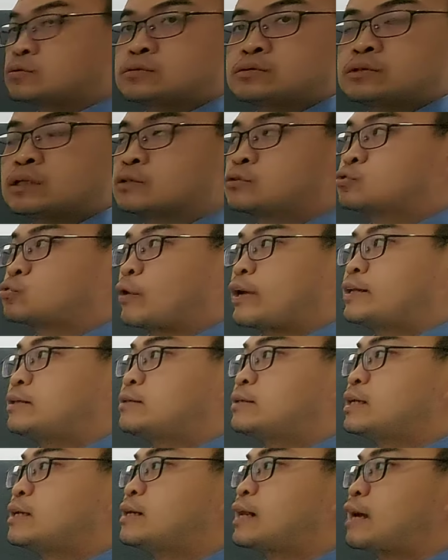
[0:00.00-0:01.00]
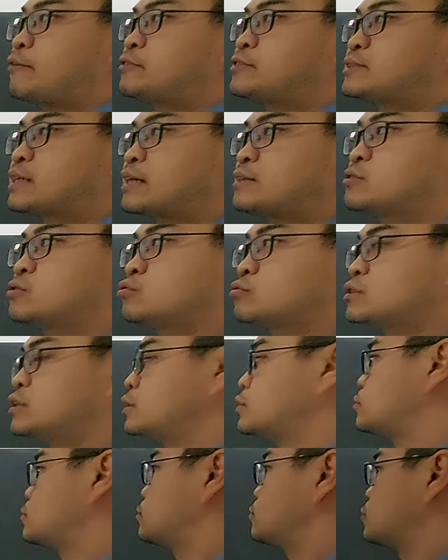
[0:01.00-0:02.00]
the 20 life science
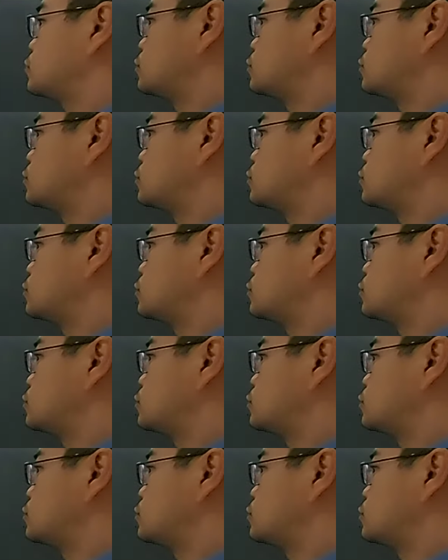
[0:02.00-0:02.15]
student